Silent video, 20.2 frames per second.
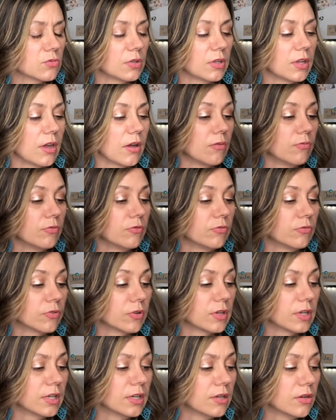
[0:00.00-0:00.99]
really helpful for
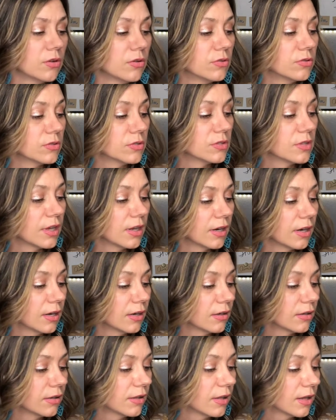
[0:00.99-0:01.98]
kiddos, that
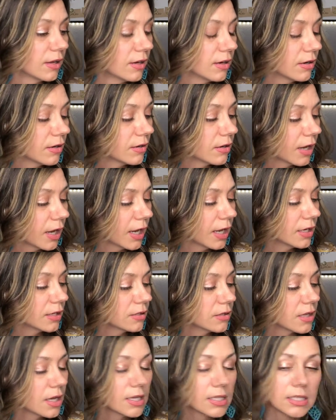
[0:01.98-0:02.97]

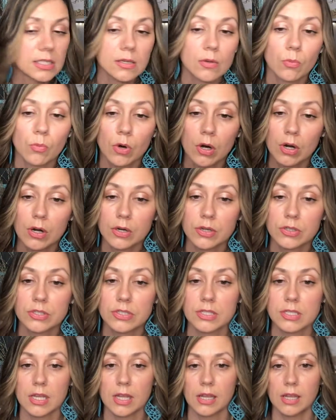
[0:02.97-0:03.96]
analyzing
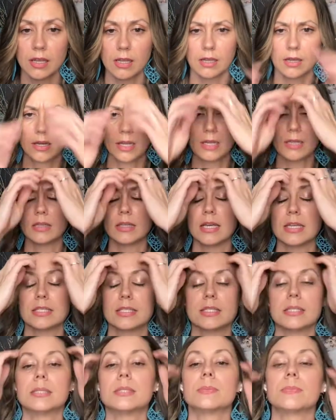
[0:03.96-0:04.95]
words and
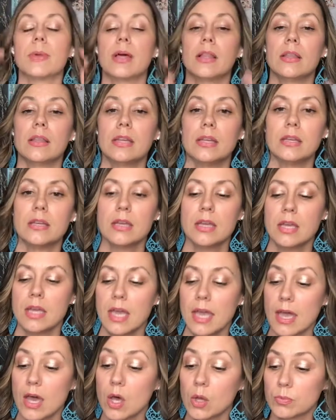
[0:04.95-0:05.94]
analyzing spelling
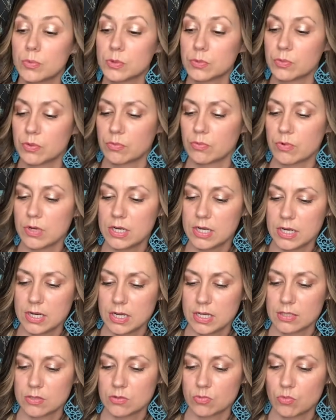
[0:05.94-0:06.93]
helps with reading
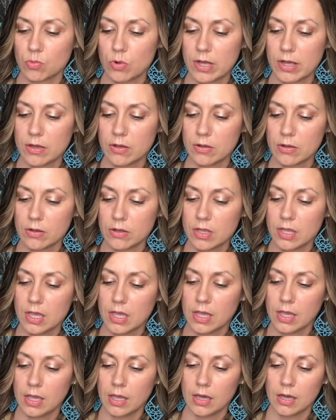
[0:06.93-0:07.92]
as well.
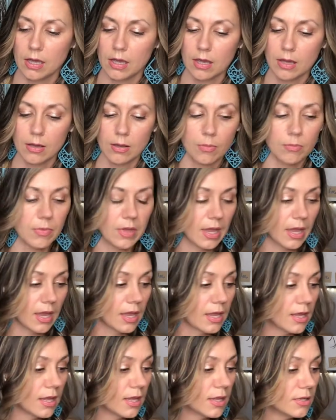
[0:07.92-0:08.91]

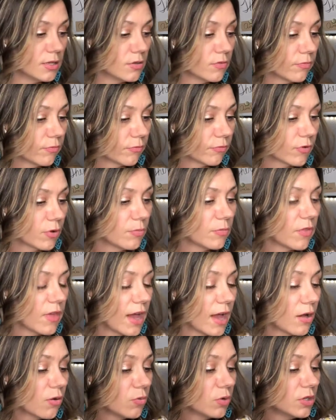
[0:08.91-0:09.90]
And from
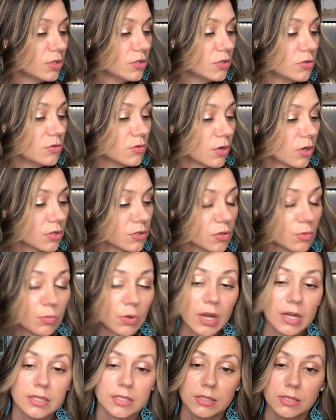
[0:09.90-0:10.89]
that, we do also
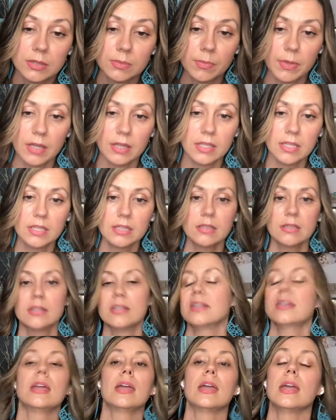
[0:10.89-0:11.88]
practice spelling,
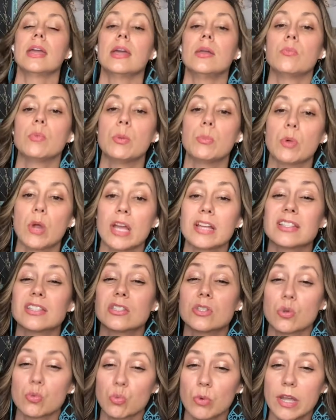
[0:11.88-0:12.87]
and we practice
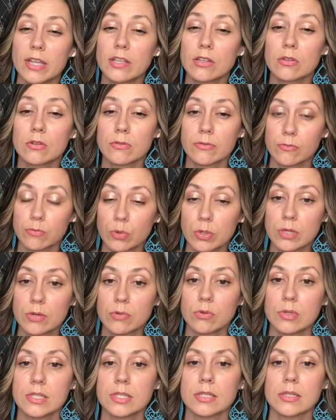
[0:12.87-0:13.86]
the regular,
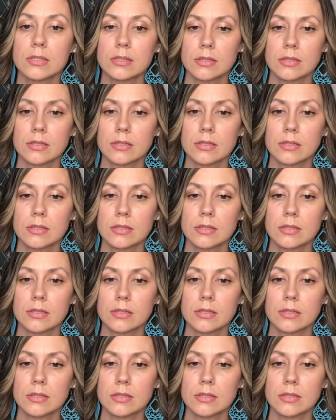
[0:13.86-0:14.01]
frequent